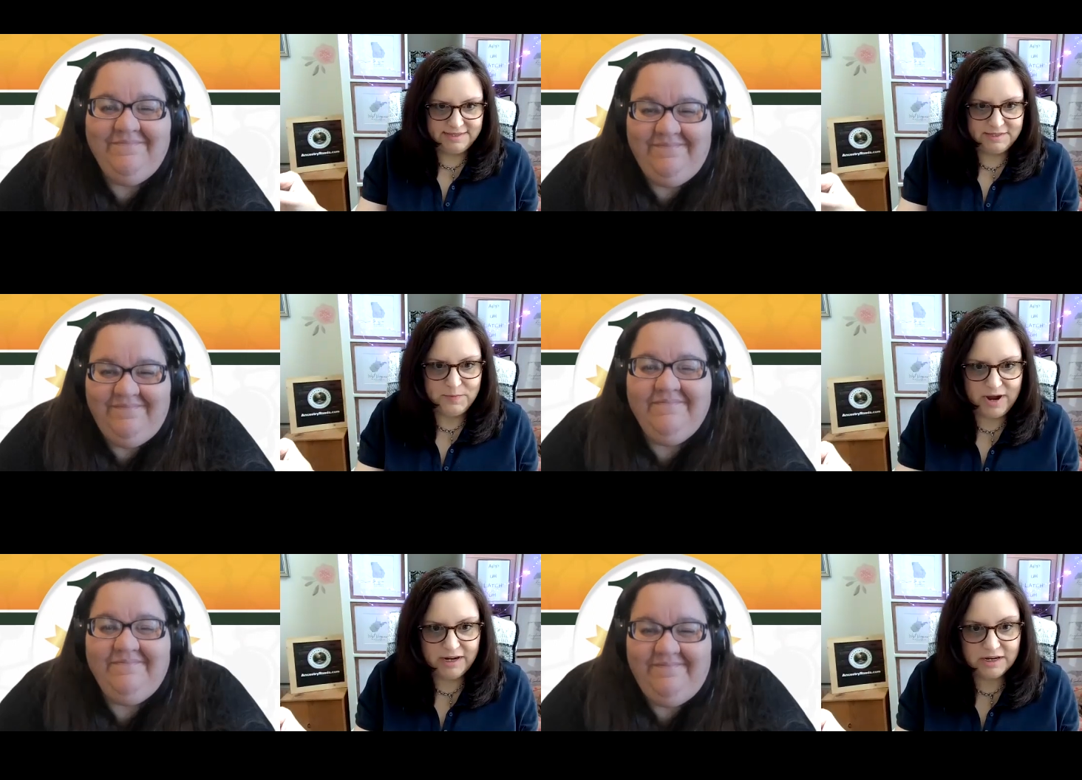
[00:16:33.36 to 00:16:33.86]
Speaker 1: says
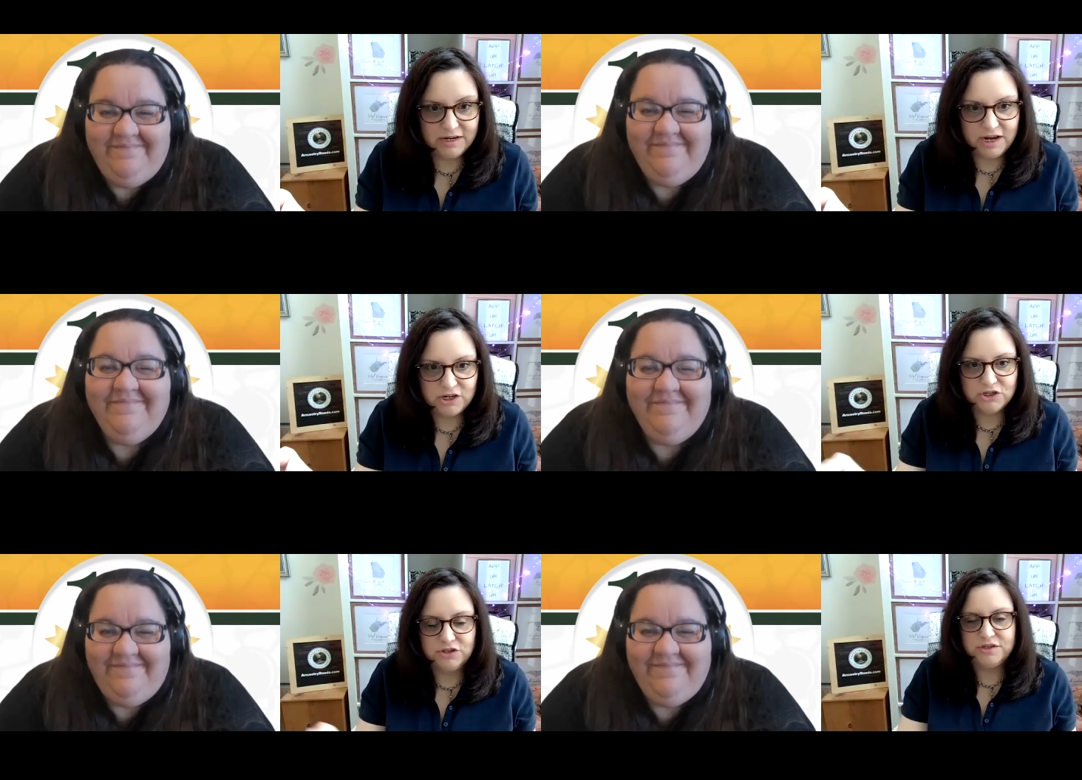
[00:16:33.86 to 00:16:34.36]
My
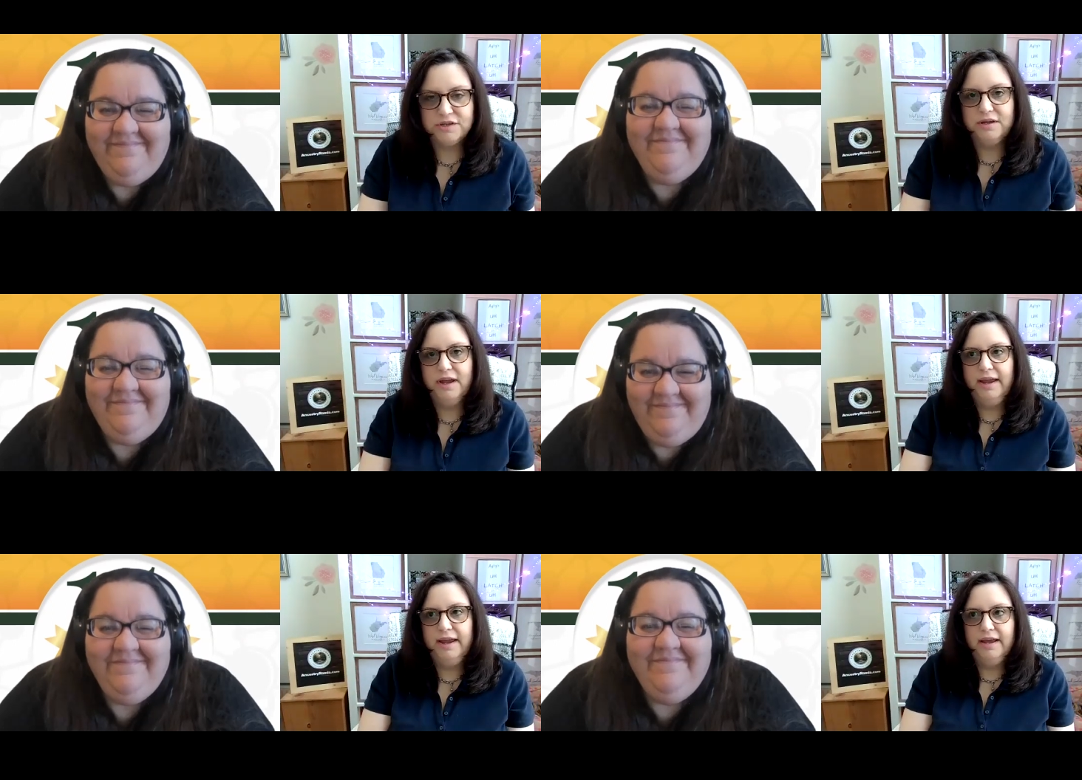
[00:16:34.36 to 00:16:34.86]
Connections.
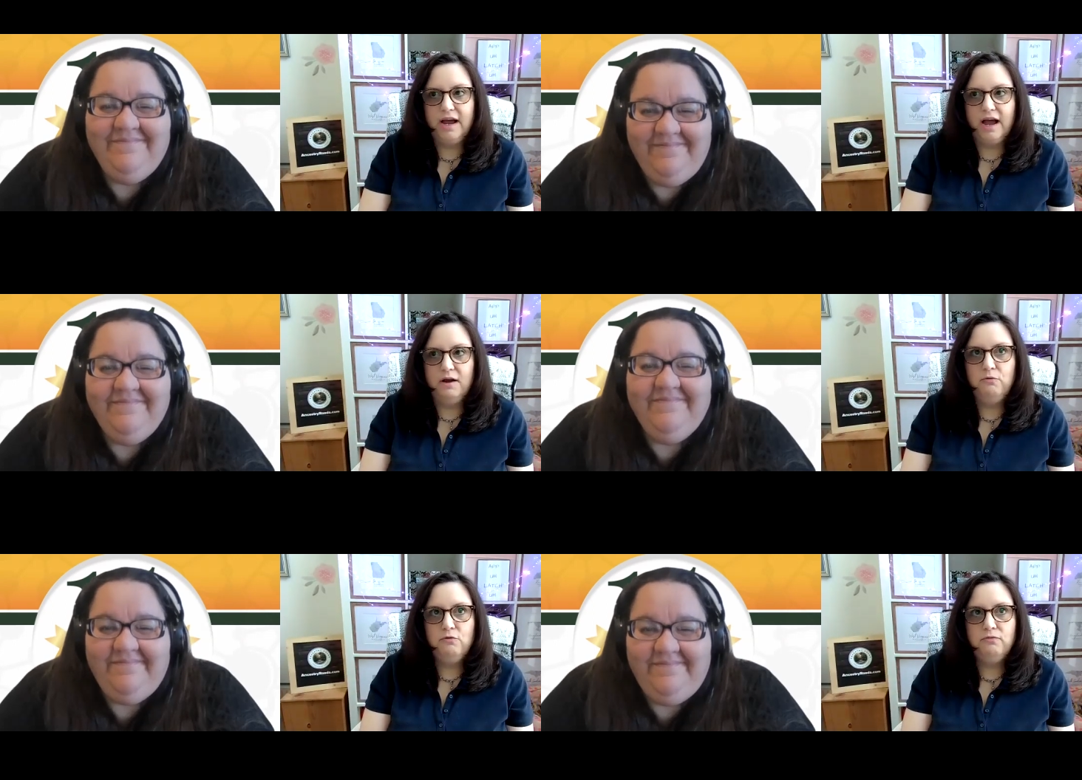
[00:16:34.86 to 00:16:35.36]
And
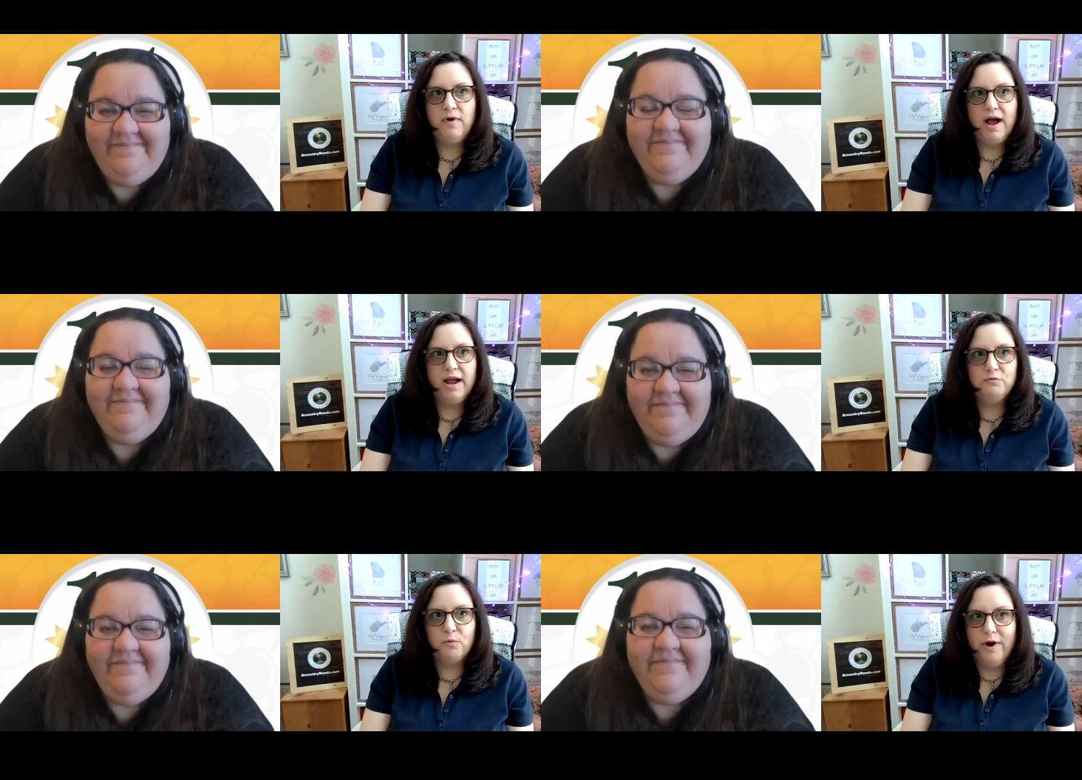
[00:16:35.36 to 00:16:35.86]
I will find